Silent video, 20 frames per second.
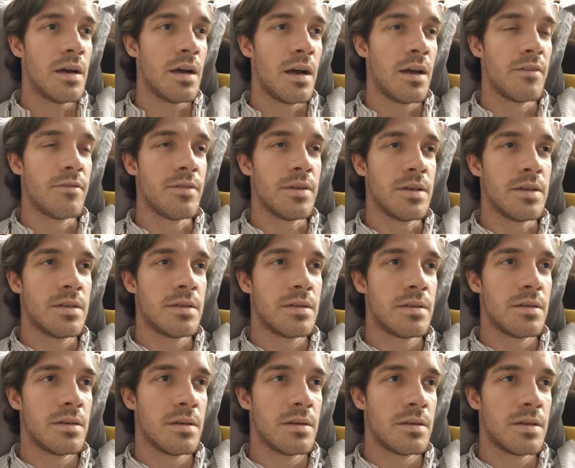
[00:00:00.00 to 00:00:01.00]
I've been
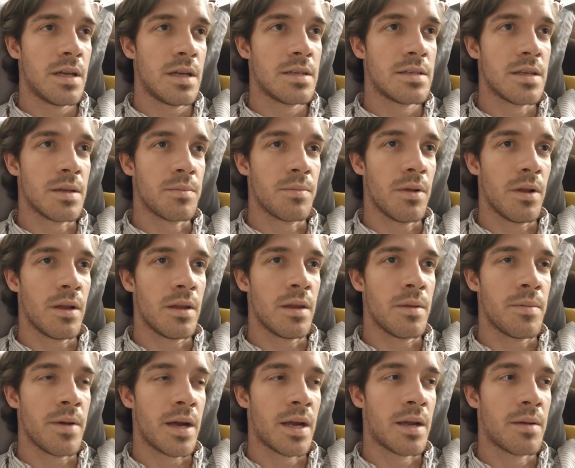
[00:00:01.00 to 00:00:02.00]
tasting blood in the
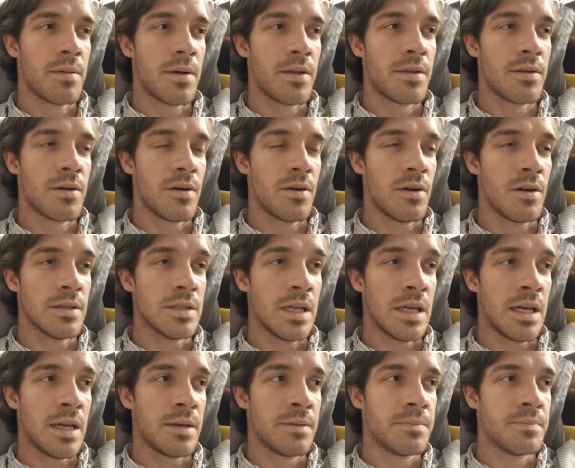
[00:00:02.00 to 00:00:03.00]
back of my throat all day.
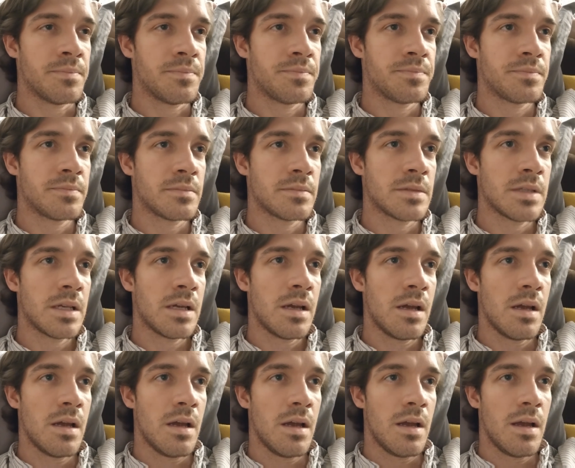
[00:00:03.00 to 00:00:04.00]

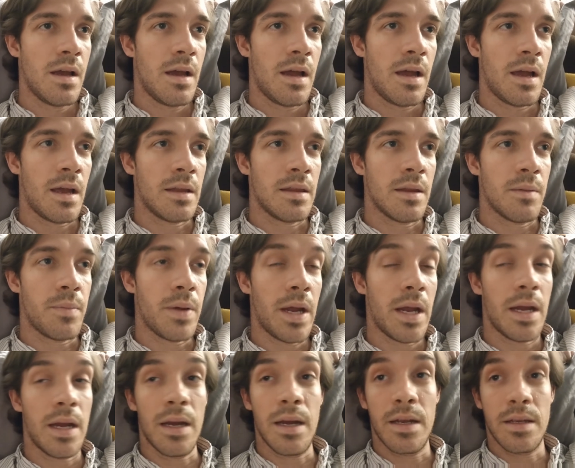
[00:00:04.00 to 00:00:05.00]
And the
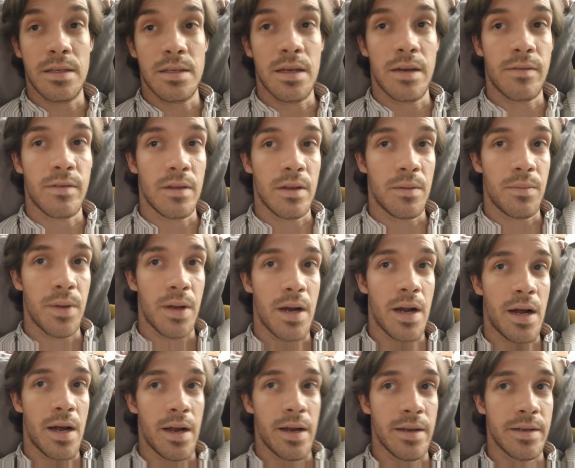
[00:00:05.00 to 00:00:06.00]
pain has definitely been
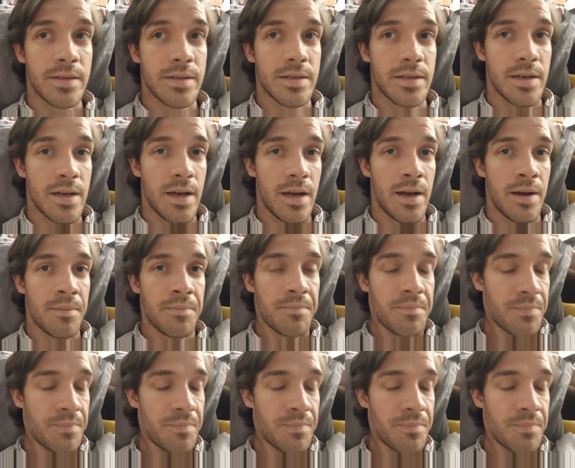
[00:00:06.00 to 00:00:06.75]
highest today.